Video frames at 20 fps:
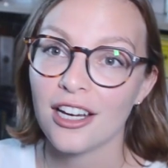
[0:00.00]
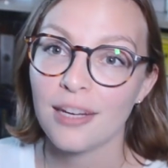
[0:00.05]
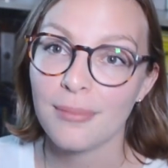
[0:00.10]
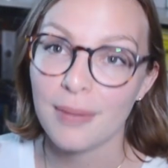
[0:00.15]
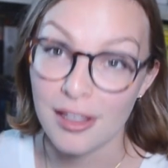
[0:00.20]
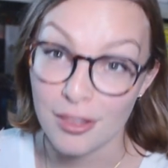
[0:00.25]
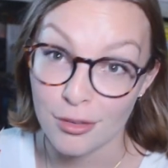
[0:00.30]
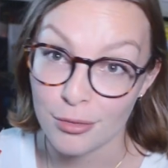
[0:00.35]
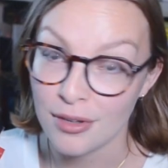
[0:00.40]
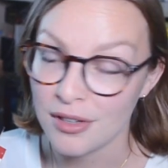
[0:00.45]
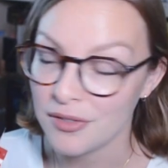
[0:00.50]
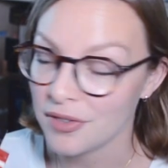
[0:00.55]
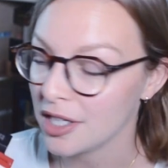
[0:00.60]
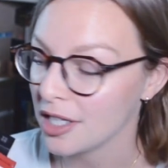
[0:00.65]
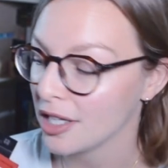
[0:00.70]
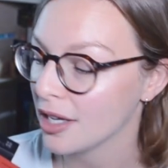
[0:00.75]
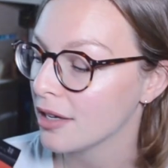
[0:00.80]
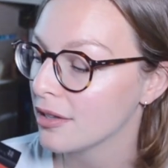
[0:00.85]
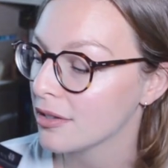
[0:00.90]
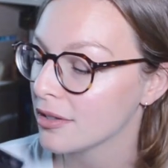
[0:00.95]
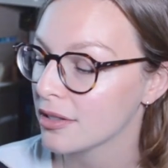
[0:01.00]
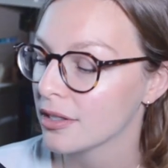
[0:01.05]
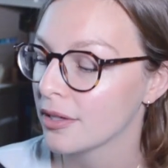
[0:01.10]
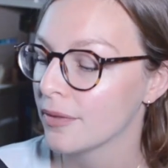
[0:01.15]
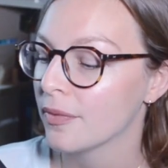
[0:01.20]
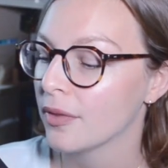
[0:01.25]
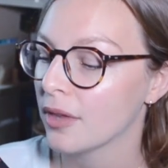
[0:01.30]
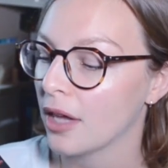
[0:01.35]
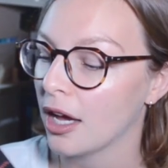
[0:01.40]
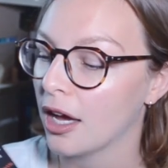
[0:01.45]
only made 3 videos.
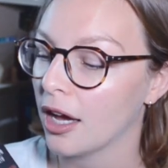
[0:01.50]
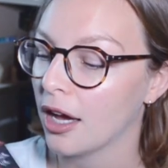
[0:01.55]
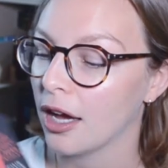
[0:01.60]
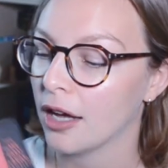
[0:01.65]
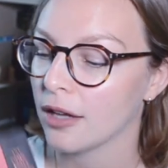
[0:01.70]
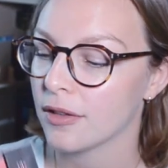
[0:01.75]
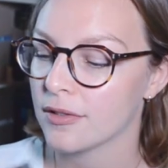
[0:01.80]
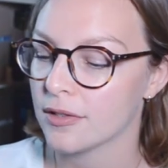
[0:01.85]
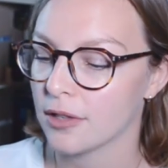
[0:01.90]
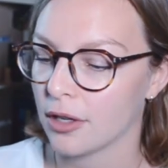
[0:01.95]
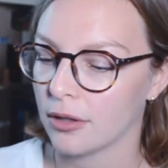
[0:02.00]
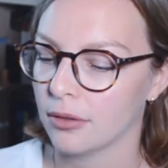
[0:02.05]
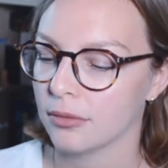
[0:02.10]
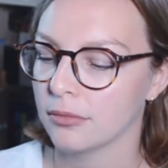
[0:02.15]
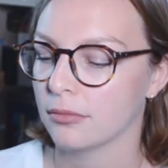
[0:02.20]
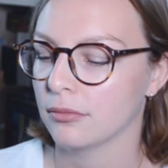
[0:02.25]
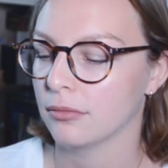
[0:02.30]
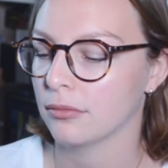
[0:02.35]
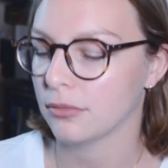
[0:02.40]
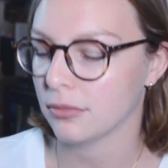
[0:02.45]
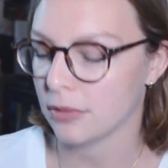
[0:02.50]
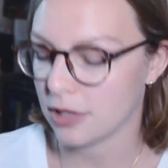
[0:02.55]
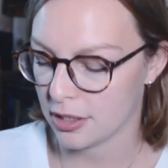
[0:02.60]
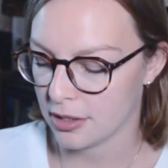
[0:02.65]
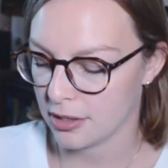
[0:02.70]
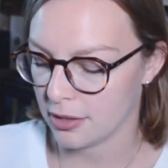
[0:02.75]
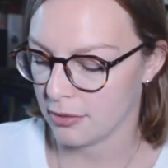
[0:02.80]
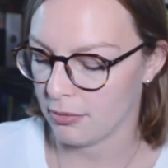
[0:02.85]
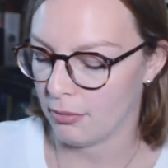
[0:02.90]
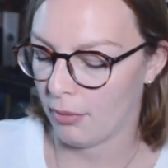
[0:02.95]
So
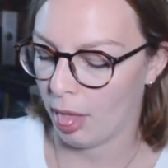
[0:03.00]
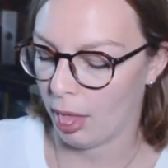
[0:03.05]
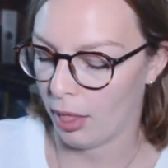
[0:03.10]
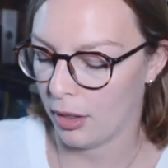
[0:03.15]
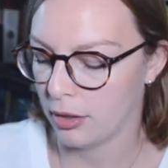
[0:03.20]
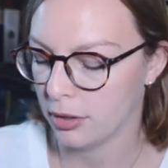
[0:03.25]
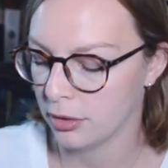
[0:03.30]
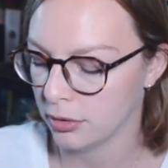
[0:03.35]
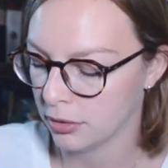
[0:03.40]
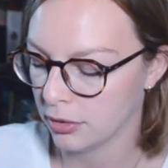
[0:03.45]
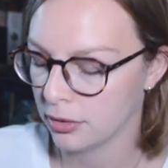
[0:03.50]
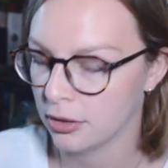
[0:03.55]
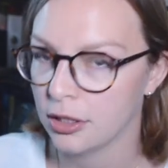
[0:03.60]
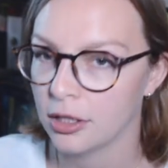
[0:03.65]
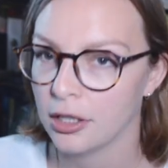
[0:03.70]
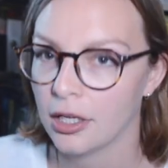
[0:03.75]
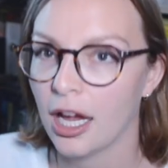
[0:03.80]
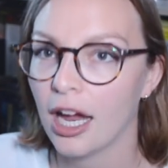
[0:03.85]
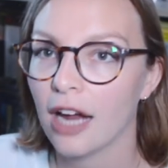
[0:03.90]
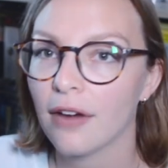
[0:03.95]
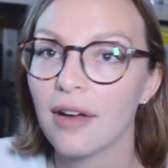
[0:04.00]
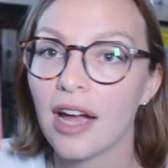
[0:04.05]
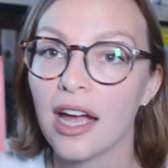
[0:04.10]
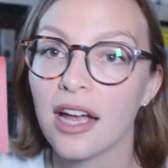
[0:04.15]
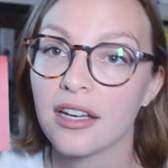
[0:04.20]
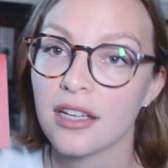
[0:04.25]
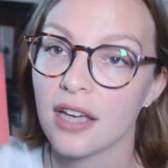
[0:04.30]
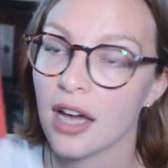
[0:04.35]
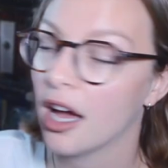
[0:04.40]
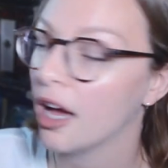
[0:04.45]
this is, well, I
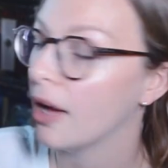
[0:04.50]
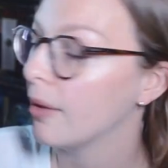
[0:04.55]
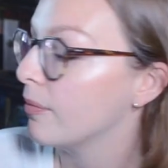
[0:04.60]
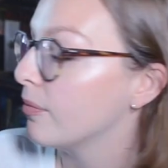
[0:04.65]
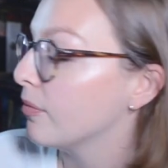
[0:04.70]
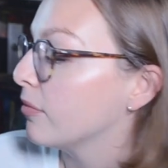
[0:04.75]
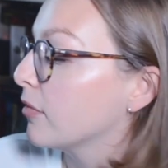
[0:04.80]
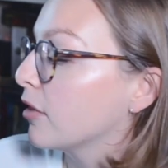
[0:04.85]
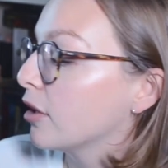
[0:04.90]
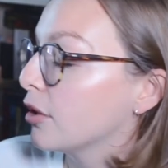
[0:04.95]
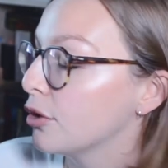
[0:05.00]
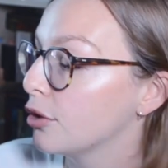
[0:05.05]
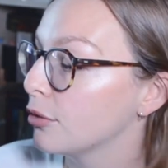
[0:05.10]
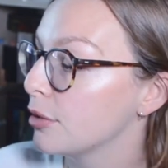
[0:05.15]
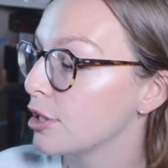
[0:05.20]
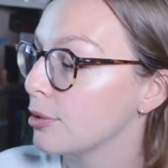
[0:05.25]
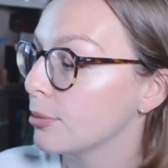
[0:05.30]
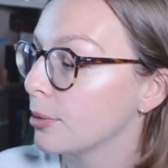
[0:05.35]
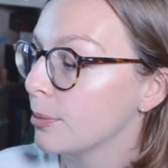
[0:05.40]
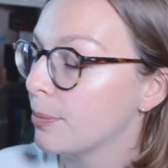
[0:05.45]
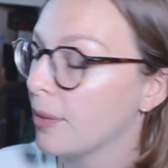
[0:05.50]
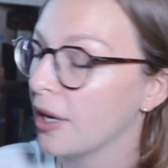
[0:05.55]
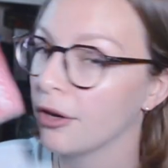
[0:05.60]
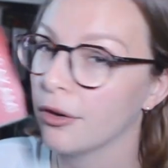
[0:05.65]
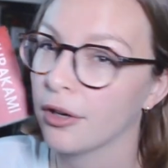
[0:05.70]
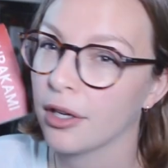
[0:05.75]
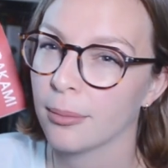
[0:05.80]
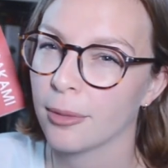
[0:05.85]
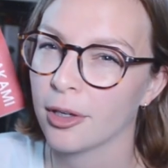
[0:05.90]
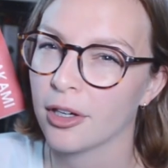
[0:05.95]
read Norwegian Wood by
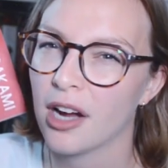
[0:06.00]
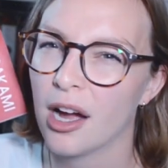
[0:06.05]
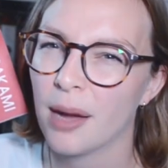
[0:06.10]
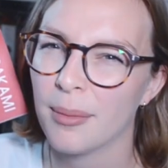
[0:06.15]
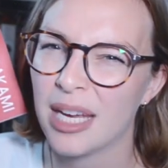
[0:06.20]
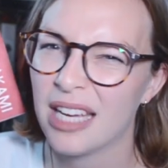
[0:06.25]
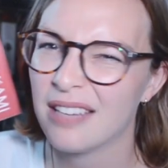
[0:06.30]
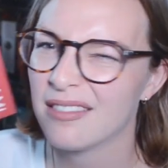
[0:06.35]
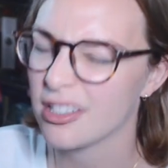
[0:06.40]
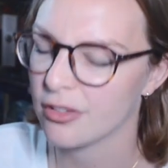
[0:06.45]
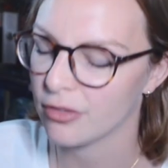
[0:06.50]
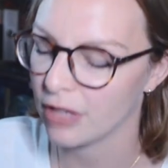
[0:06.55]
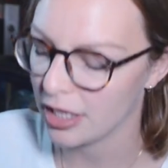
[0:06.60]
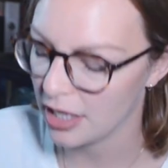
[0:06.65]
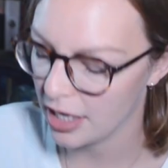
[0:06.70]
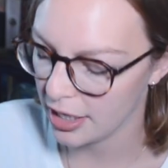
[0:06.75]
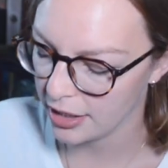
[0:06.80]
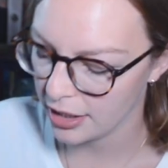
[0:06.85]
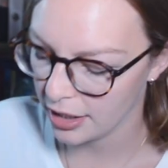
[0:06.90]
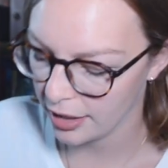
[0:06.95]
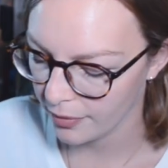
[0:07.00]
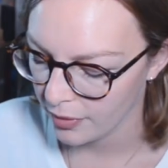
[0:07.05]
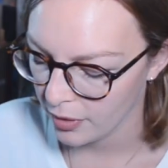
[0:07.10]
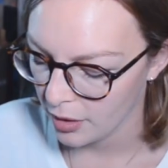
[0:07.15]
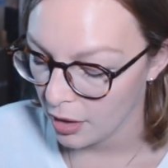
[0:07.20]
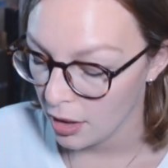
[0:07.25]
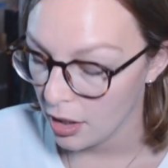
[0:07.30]
Haruki Murakami, I didn't really like it.